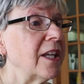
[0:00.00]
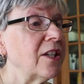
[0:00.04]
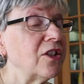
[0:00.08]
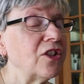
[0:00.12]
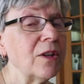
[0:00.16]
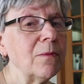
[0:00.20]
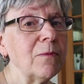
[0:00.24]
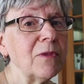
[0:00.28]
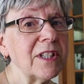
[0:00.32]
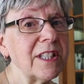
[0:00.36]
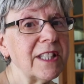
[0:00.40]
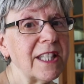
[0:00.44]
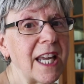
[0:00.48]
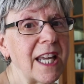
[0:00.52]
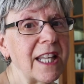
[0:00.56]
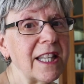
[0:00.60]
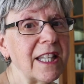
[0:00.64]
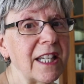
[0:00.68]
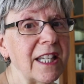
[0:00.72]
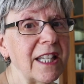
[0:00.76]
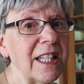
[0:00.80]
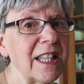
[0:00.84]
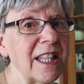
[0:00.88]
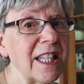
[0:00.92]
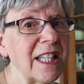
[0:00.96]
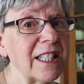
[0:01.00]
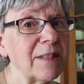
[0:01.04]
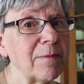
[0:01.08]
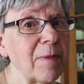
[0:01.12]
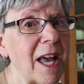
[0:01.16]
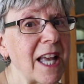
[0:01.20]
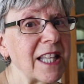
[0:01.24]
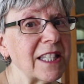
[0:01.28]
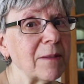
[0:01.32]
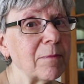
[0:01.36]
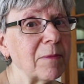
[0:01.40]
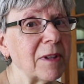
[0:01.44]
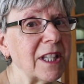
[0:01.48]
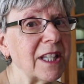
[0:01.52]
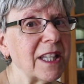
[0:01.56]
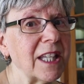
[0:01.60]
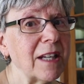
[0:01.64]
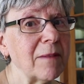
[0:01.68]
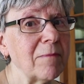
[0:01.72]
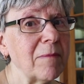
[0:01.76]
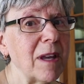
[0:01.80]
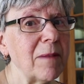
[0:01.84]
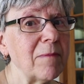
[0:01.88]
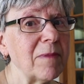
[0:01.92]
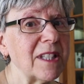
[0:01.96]
Jim was saying that he thinks possibly
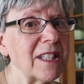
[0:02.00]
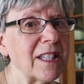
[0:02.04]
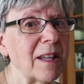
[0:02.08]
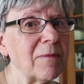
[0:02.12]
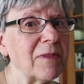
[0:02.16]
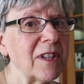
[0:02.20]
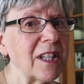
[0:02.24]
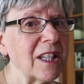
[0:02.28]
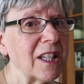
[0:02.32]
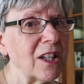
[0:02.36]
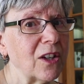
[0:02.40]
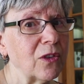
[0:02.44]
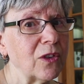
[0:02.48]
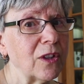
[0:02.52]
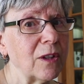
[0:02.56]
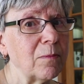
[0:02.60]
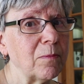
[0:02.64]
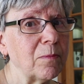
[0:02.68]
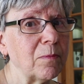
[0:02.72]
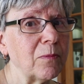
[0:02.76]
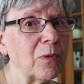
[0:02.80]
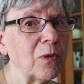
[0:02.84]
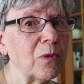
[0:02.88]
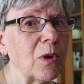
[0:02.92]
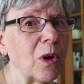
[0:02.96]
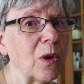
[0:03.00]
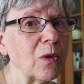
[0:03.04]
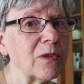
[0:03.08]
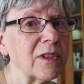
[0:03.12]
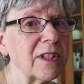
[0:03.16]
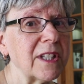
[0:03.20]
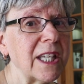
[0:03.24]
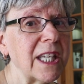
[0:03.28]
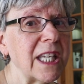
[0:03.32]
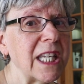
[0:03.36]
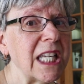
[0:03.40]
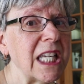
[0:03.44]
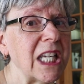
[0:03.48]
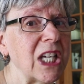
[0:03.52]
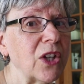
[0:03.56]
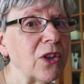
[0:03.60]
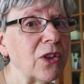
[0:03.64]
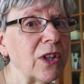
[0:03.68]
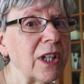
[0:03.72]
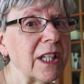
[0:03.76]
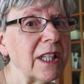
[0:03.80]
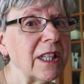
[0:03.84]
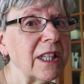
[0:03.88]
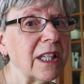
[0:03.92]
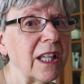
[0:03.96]
that it might be something that only grows
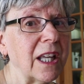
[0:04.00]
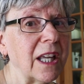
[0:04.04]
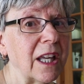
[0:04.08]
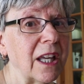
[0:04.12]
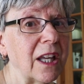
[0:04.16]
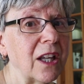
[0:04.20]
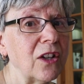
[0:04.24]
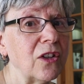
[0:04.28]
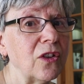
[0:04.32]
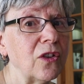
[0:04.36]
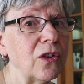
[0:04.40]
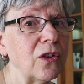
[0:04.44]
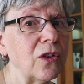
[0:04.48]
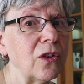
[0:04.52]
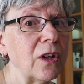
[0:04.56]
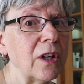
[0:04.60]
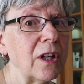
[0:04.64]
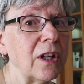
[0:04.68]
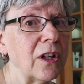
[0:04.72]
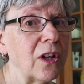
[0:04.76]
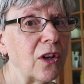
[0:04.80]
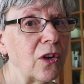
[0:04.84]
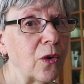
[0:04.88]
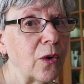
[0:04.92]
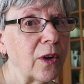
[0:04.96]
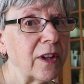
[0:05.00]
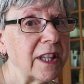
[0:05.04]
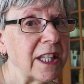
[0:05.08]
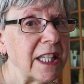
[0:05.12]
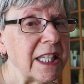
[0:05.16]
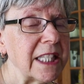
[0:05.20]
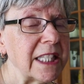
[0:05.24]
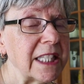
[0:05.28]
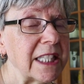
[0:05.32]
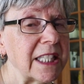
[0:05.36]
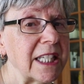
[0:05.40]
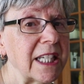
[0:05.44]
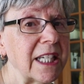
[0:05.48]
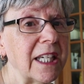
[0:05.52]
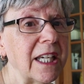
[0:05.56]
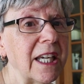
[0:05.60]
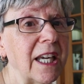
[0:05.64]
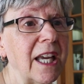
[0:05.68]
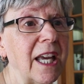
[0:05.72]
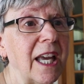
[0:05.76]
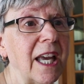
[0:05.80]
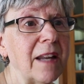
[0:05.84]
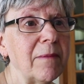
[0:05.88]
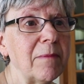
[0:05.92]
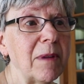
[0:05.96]
here in the in the Northeast
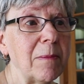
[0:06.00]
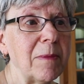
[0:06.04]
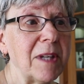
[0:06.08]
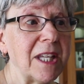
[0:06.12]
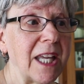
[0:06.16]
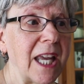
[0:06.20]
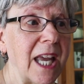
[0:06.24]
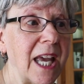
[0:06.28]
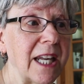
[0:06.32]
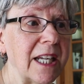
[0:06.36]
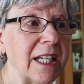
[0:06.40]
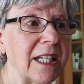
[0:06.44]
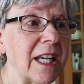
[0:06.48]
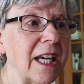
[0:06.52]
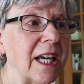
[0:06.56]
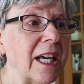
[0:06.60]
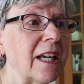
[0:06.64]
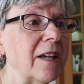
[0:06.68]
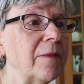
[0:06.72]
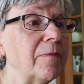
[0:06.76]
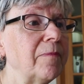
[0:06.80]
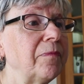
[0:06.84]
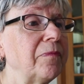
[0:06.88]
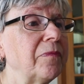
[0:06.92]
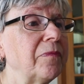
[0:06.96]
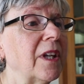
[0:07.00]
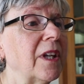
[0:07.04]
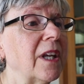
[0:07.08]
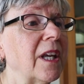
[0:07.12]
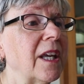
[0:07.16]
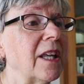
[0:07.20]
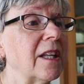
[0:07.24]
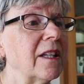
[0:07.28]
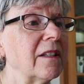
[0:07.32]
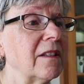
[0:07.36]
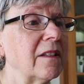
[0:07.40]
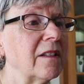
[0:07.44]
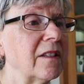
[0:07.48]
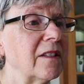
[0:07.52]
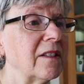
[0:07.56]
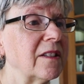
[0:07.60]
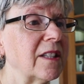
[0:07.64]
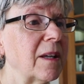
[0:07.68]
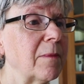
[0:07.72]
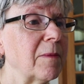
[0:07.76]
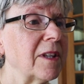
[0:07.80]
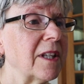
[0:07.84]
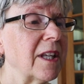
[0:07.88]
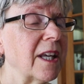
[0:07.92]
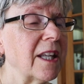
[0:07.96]
and maybe Canada and
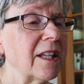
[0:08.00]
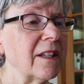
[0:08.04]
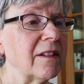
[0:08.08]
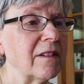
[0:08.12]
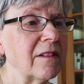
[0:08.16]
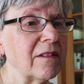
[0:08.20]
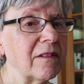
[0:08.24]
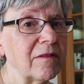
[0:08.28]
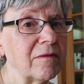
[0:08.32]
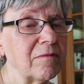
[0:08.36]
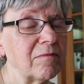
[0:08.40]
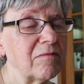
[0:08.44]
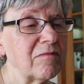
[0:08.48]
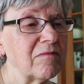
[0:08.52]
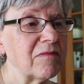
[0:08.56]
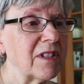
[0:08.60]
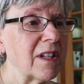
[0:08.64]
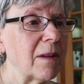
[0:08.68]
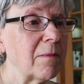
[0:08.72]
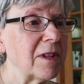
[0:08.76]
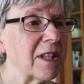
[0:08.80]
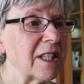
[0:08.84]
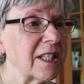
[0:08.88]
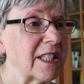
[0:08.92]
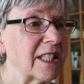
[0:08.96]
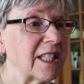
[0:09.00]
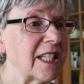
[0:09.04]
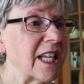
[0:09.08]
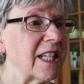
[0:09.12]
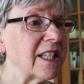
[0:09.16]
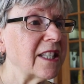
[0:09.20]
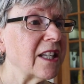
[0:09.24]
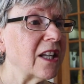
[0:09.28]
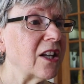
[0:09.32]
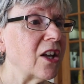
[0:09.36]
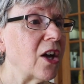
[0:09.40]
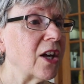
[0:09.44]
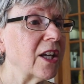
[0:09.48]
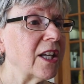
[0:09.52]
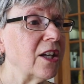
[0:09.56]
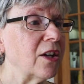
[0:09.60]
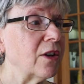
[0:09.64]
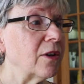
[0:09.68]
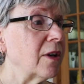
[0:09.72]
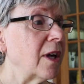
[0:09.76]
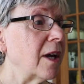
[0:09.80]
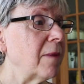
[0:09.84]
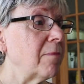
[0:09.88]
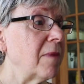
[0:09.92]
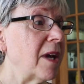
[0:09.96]
some of the and some of the states along
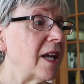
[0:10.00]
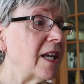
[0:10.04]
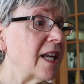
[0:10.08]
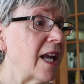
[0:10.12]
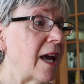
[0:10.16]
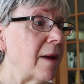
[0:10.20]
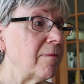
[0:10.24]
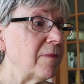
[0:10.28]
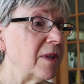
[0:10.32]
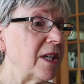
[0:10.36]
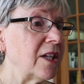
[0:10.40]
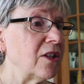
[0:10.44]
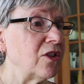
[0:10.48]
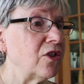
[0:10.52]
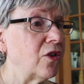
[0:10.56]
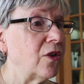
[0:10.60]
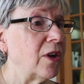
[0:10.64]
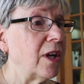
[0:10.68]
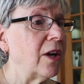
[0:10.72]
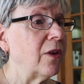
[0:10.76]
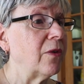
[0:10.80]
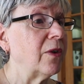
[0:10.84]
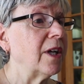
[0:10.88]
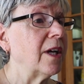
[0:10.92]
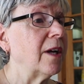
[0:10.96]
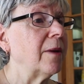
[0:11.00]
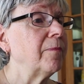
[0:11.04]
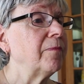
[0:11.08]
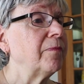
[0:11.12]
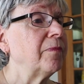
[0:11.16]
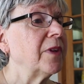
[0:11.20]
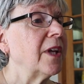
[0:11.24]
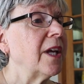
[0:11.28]
here. It might not be in your area.